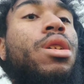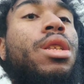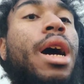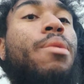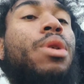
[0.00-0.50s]

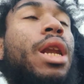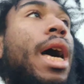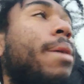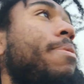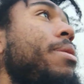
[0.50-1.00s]
Now, with a
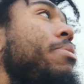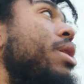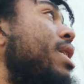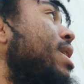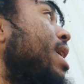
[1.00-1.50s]
lot of people,
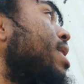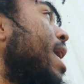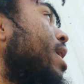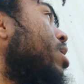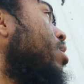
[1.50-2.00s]
they take
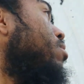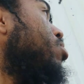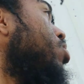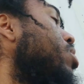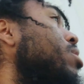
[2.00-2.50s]
that
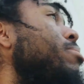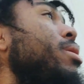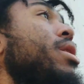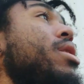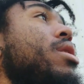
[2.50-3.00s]
conclusion to
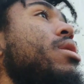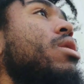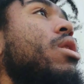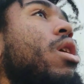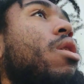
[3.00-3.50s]
mean,
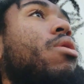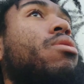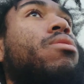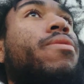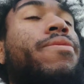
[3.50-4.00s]

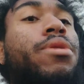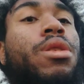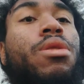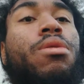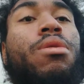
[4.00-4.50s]
oh, you
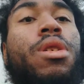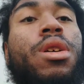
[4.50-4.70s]
know,